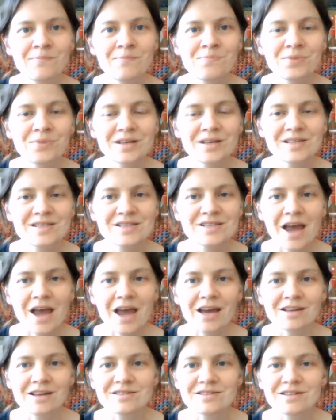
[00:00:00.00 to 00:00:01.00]

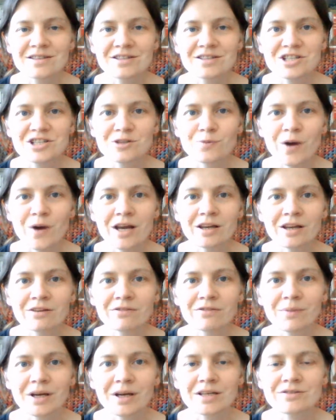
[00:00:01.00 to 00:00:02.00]
skeins that are just waiting for
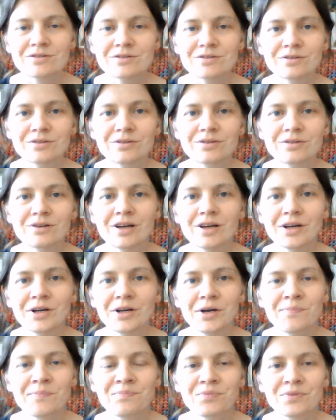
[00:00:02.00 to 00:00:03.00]
me to
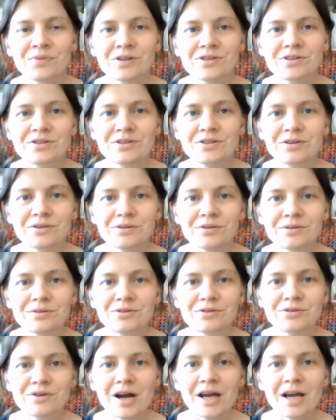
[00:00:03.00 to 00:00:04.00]
to
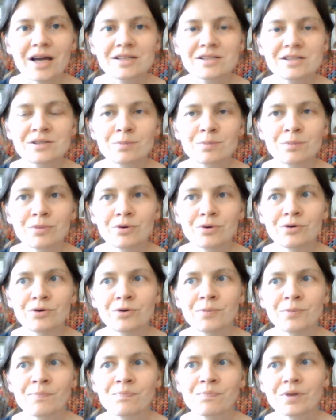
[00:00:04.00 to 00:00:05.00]
try out some more,
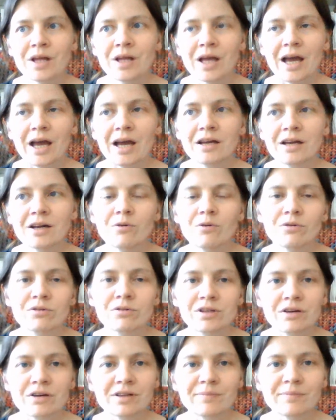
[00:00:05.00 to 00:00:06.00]
and I will
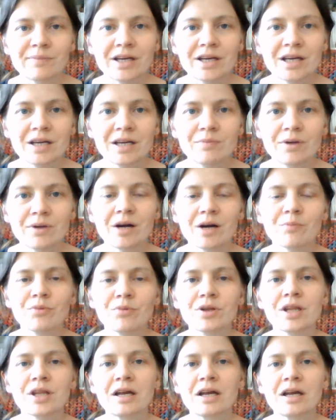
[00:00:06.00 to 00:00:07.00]
definitely be keeping up with
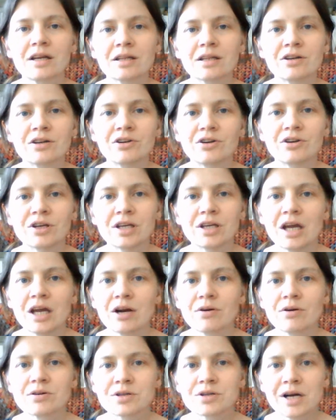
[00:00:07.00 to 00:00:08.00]
that in the new year and
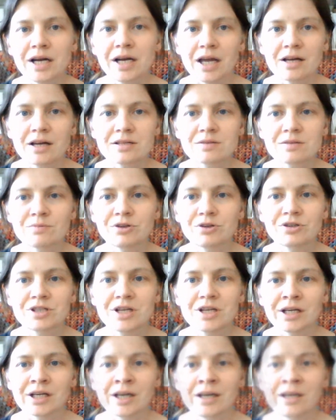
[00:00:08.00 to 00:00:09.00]
trying out some new
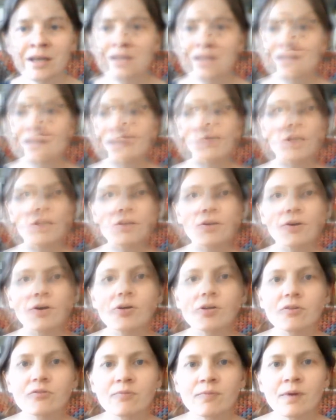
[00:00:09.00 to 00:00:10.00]
techniques. So another
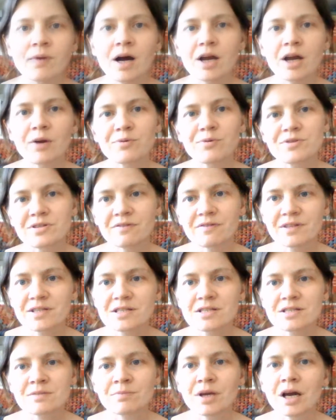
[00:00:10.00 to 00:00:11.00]
goal of mine was to visit
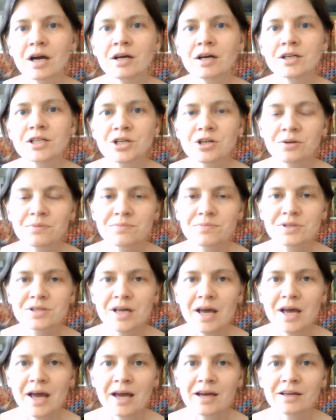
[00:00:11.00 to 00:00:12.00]
some yarn shops,
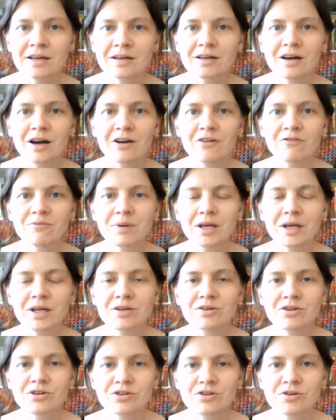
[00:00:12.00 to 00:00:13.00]
and I've been to
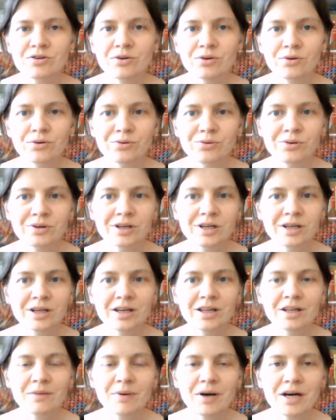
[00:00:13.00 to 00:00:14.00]
2 in
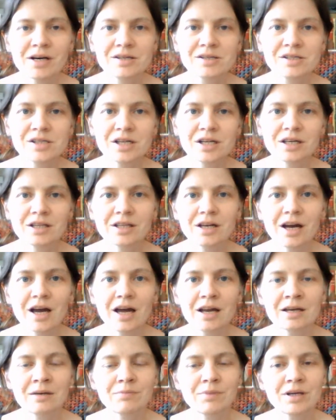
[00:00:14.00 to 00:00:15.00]
the past year that I
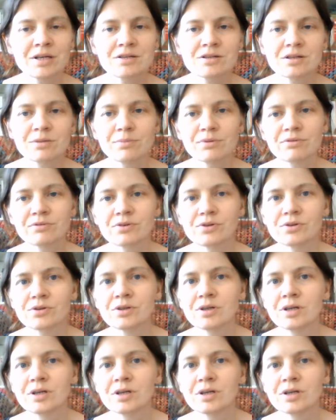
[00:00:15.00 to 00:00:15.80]
hadn't been to before.